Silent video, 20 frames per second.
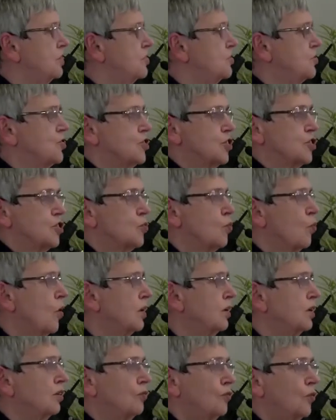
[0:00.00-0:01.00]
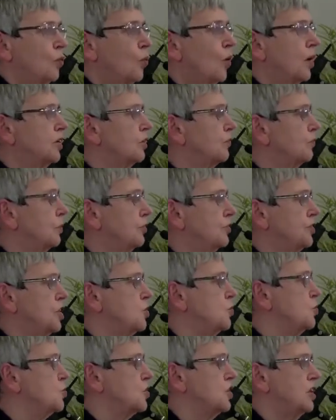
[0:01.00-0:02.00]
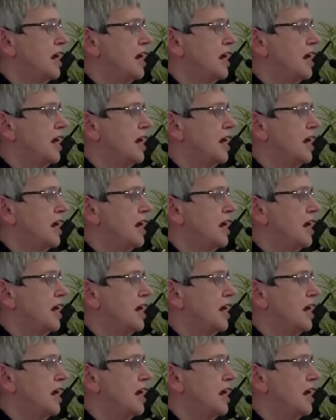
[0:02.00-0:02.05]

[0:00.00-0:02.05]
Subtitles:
it's just wonderful, wonderful news.